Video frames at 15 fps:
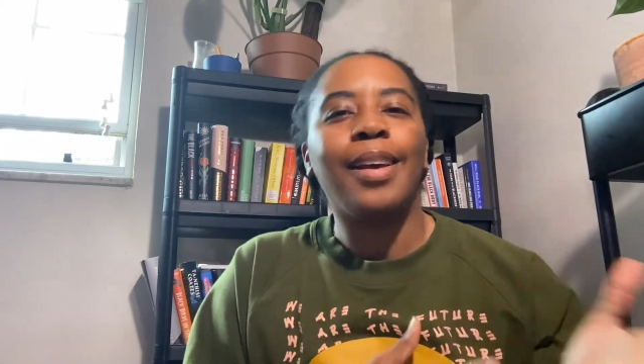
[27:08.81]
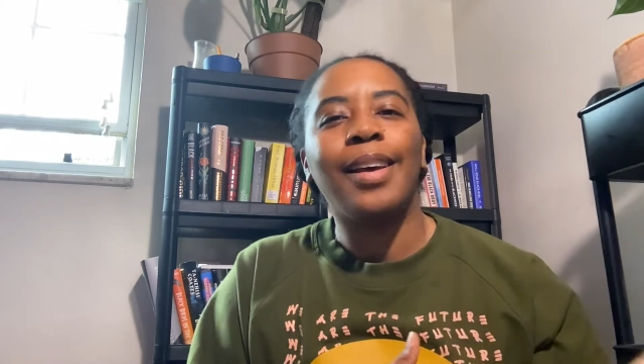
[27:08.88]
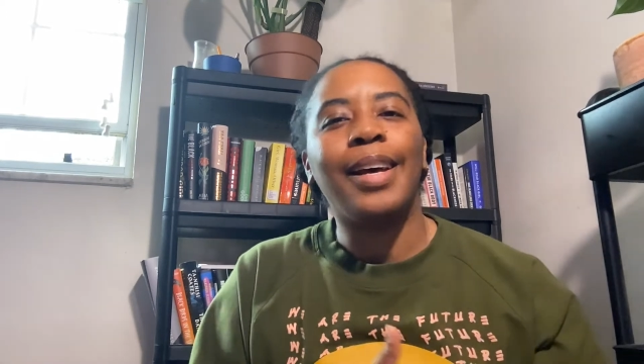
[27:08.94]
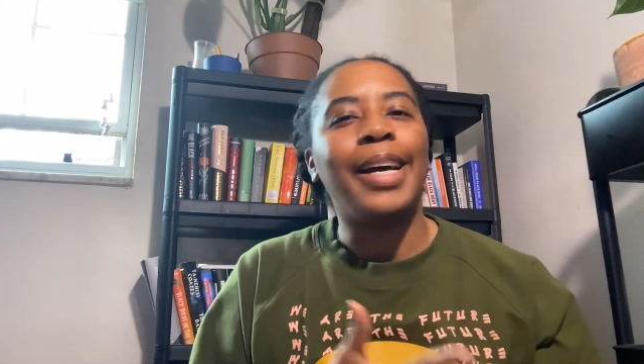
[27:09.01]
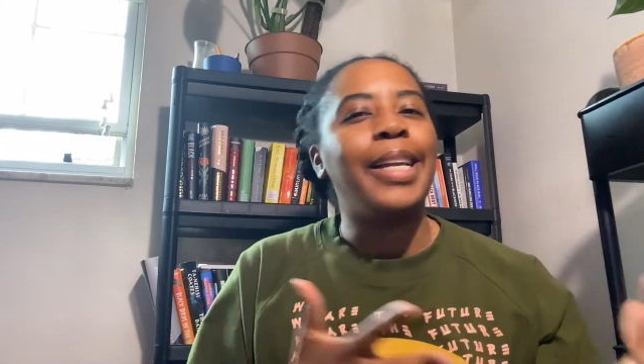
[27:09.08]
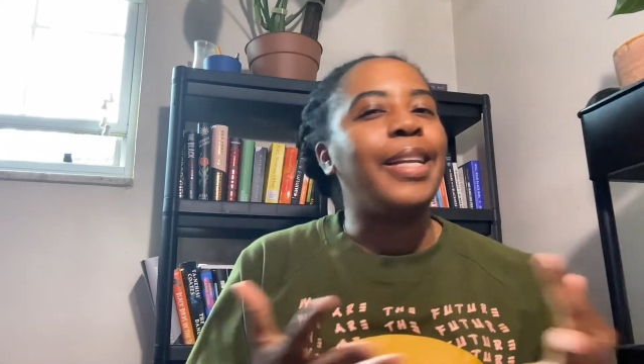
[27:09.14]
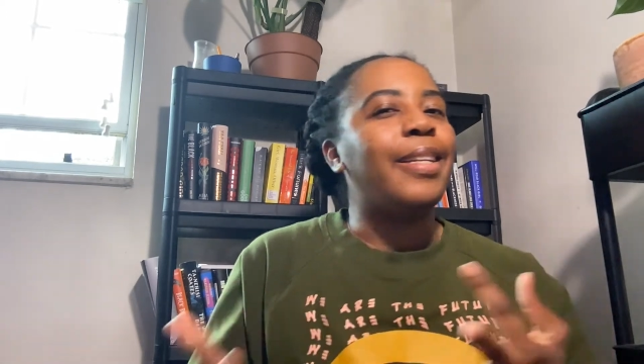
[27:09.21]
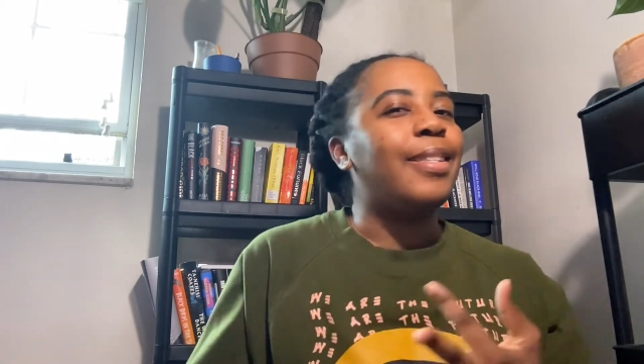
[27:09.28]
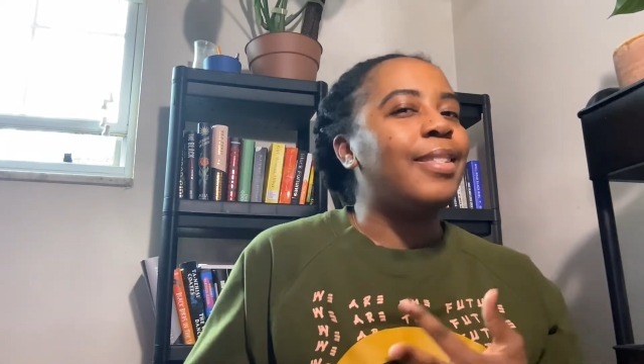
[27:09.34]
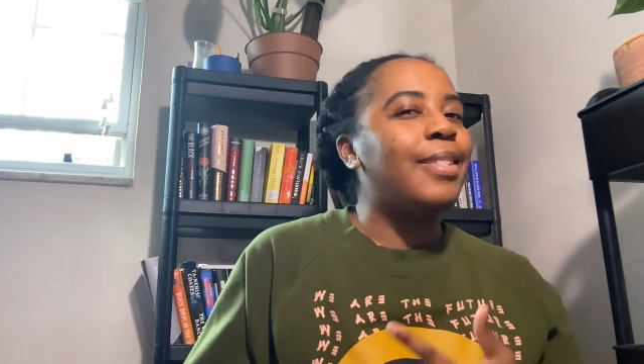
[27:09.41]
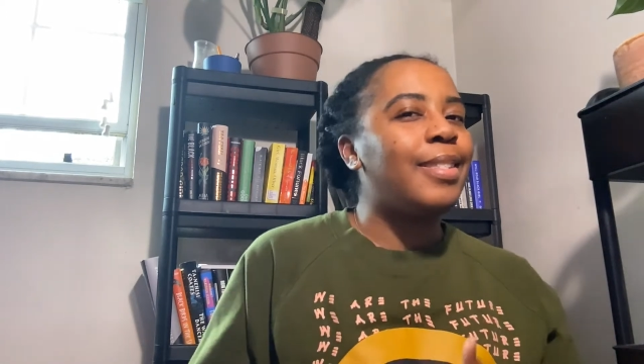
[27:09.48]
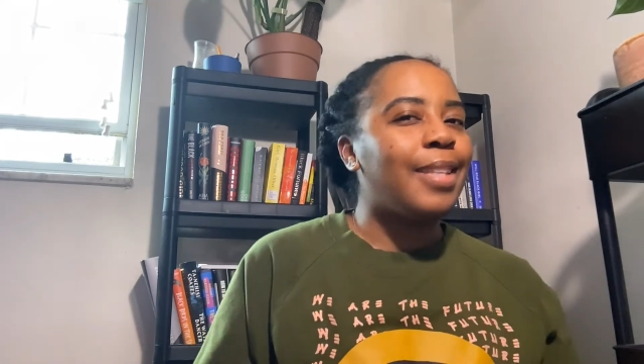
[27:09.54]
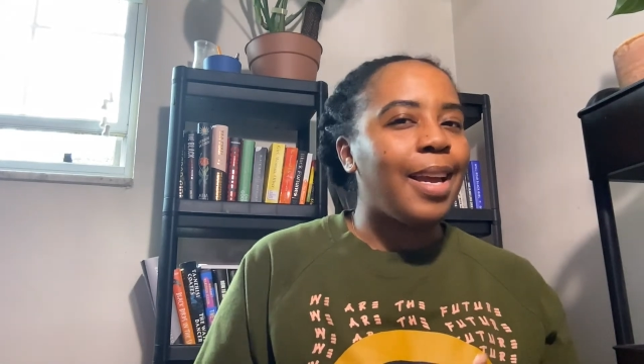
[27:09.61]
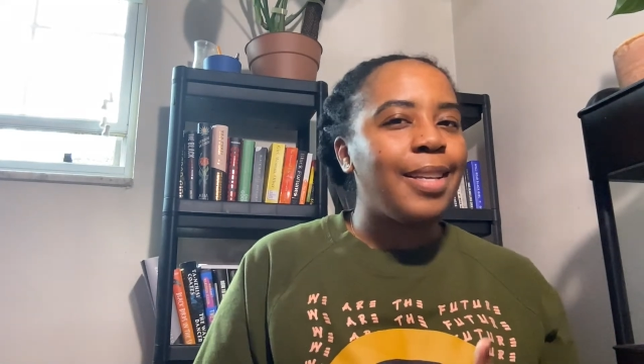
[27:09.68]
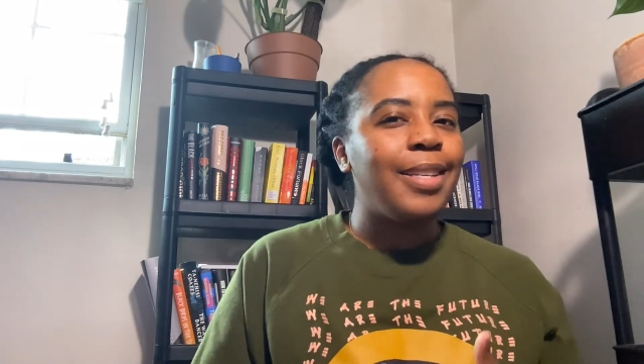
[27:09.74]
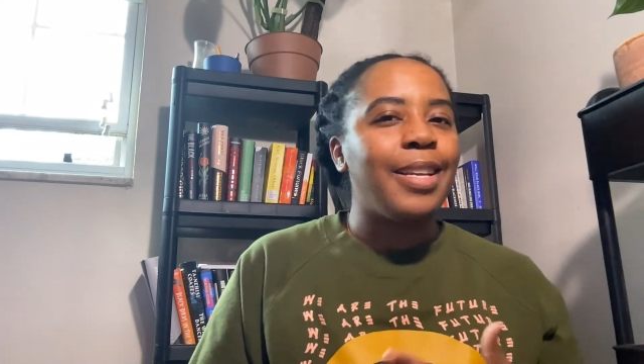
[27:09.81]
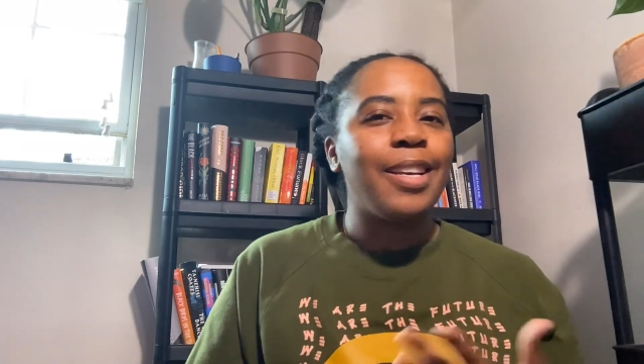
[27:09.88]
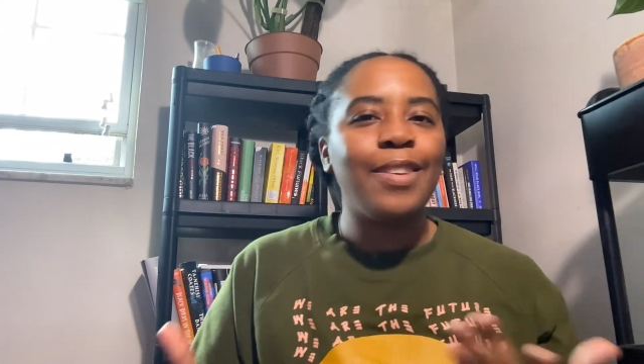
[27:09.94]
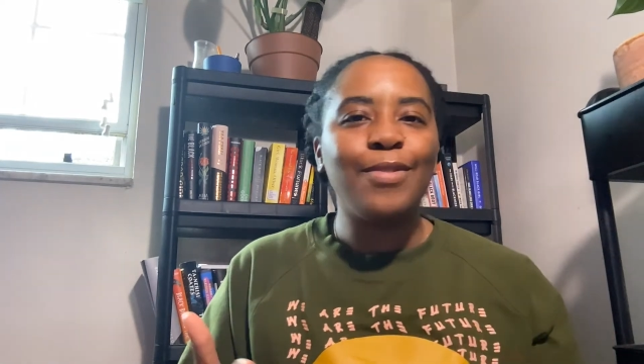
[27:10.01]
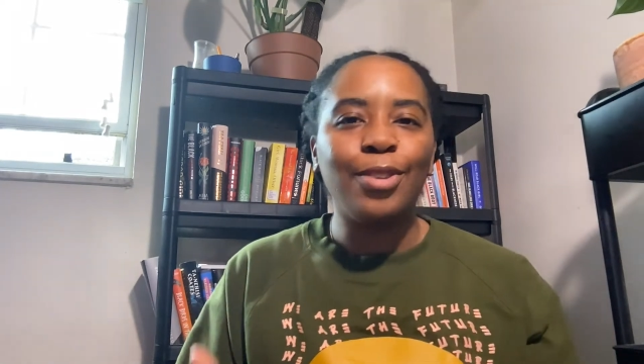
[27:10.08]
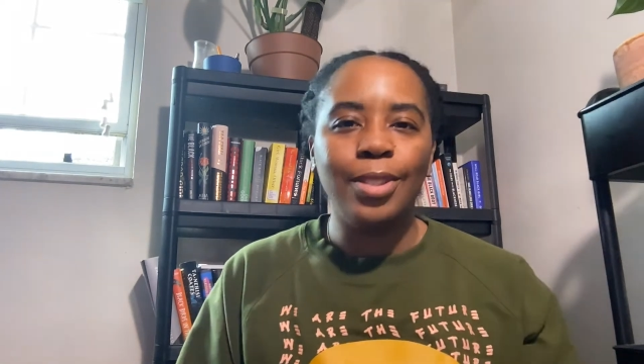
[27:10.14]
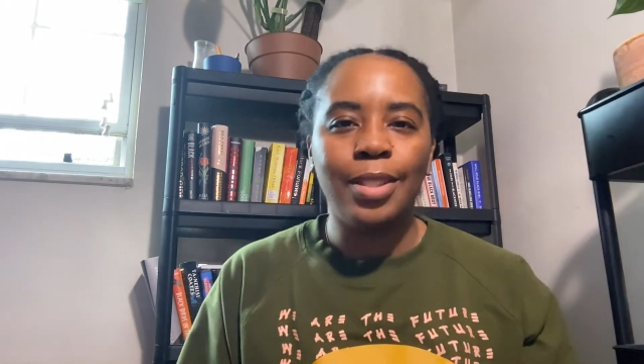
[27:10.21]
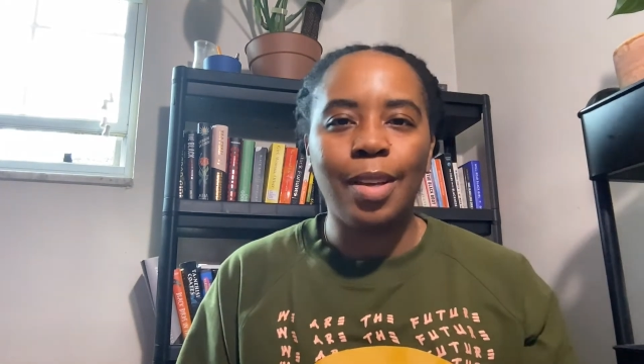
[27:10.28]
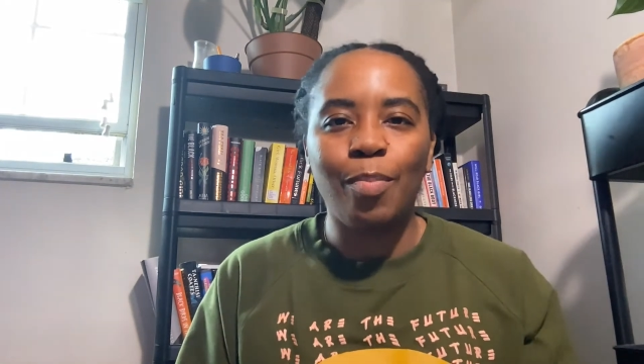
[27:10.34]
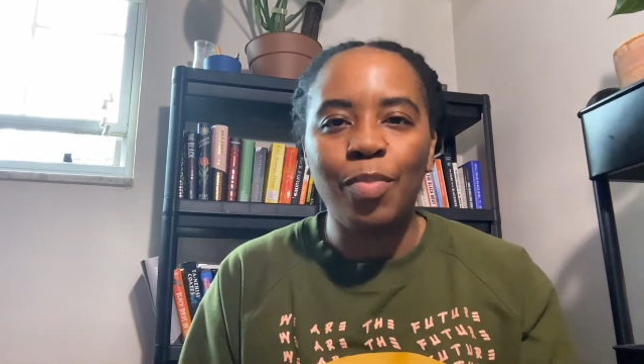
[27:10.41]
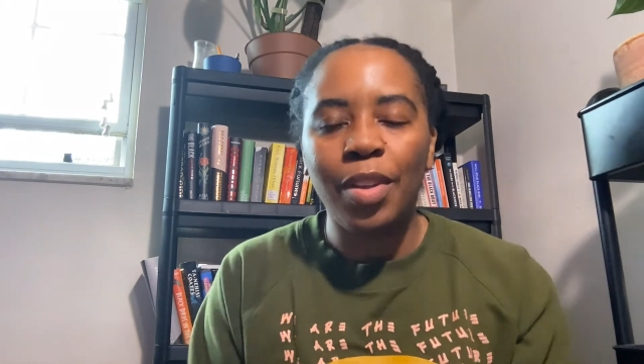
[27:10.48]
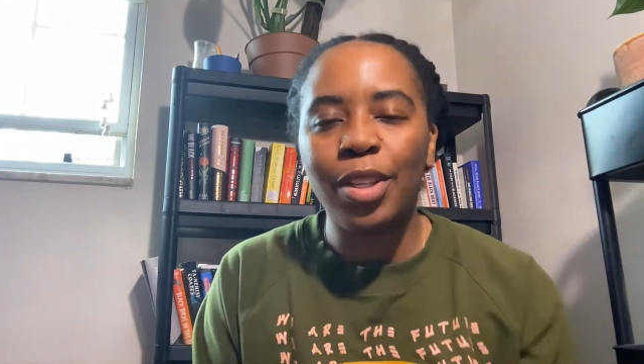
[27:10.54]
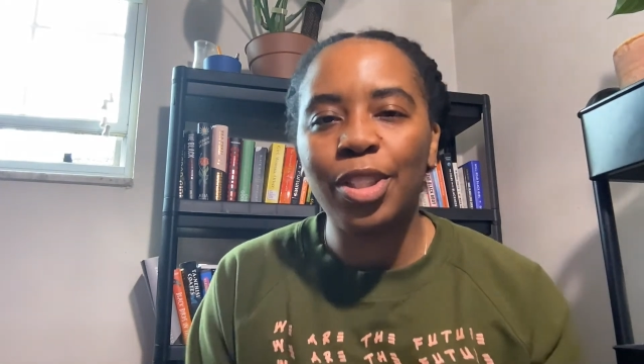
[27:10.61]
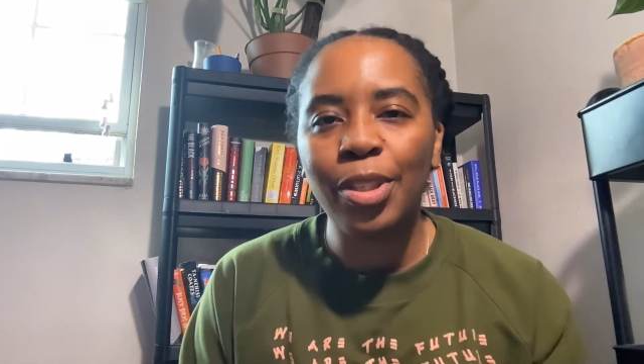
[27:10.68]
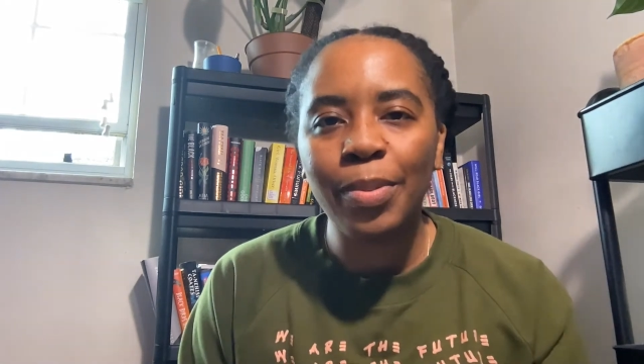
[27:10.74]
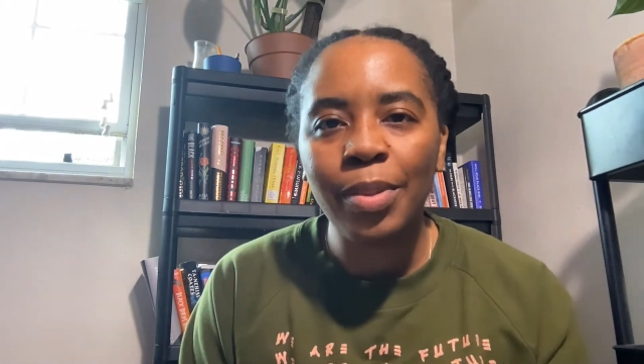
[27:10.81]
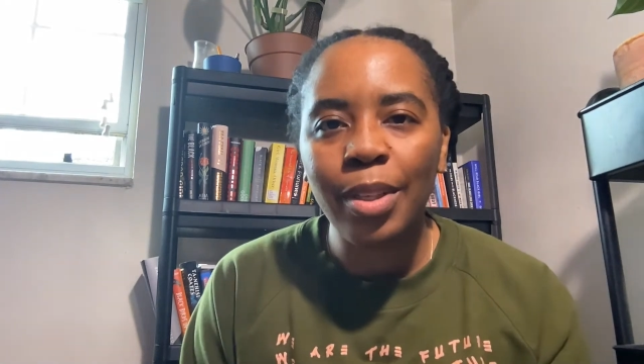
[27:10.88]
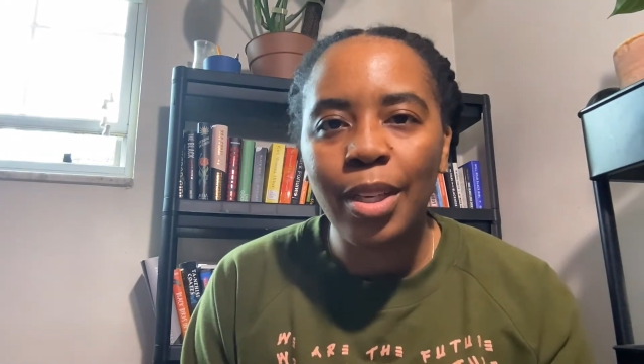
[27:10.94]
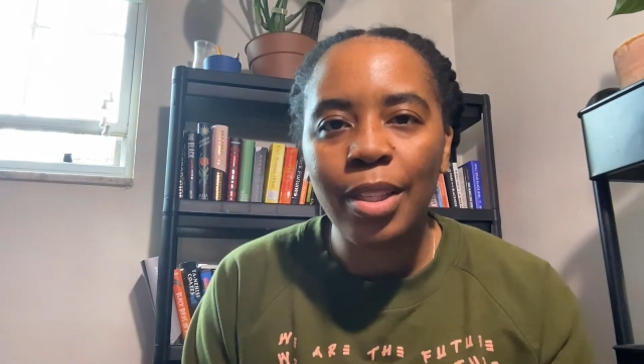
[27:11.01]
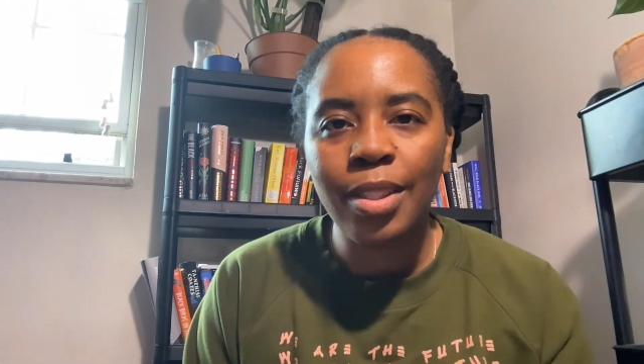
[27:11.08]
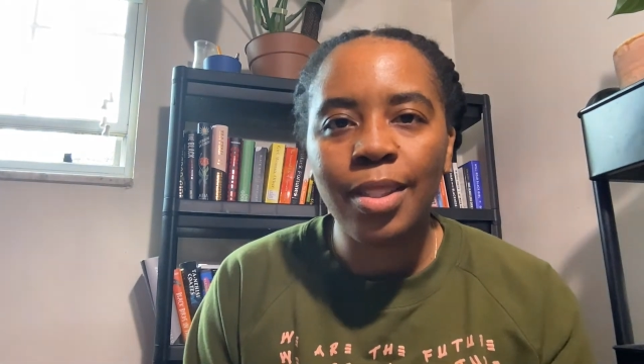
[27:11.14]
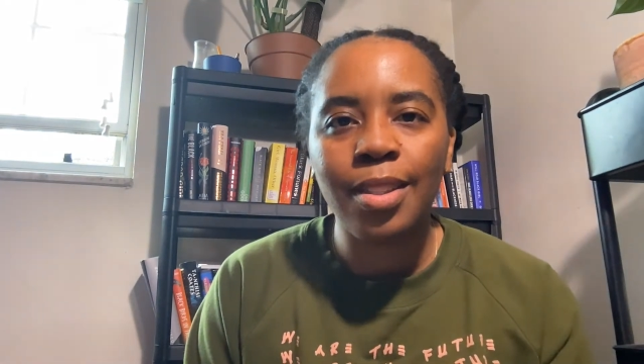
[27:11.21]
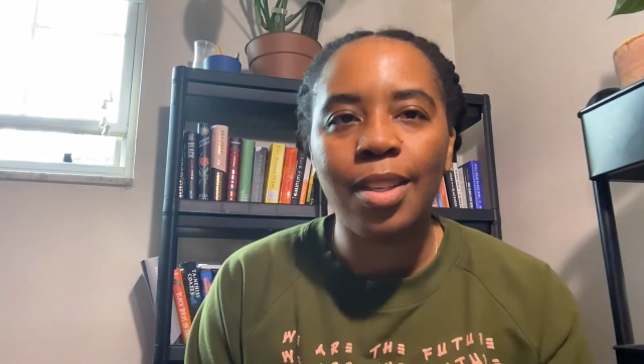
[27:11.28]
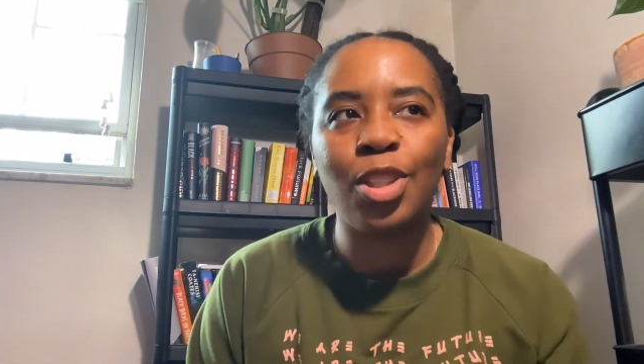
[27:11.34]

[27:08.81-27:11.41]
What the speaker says: an incentive or something to release